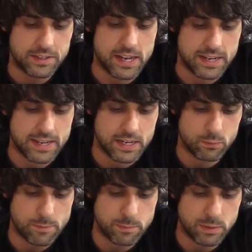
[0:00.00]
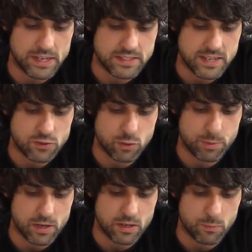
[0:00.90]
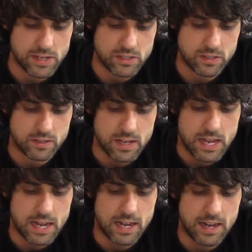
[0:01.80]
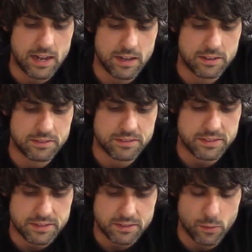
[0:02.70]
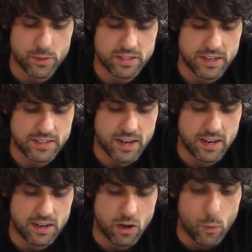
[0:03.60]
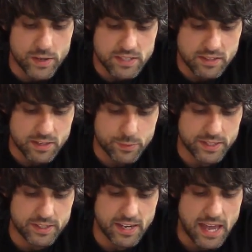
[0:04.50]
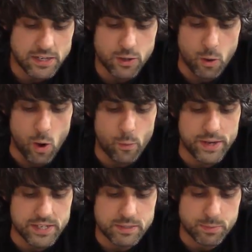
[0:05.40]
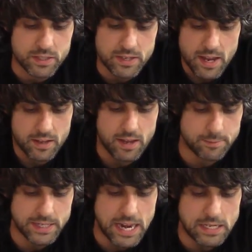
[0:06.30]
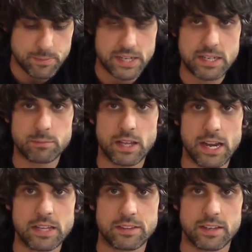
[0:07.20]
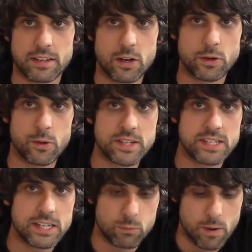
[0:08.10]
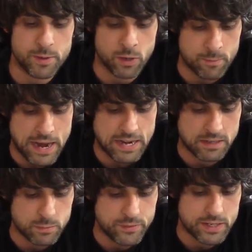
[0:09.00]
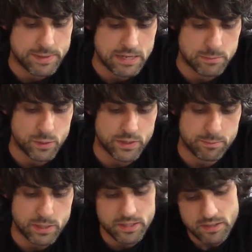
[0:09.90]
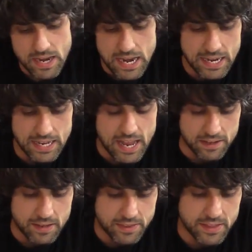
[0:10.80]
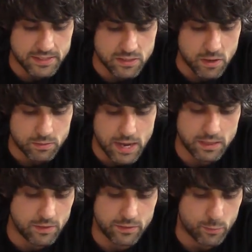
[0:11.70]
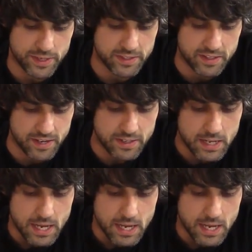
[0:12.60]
Nick, can a woman play a central part in a western? Uh, always like uh, always like Quick and the Dead. I don't know always, but yeah, I mean anybody can play anything. You don't always need a woman or a man in a movie to make a movie, but eh, yeah, I think so. I love the Quick and the Dead.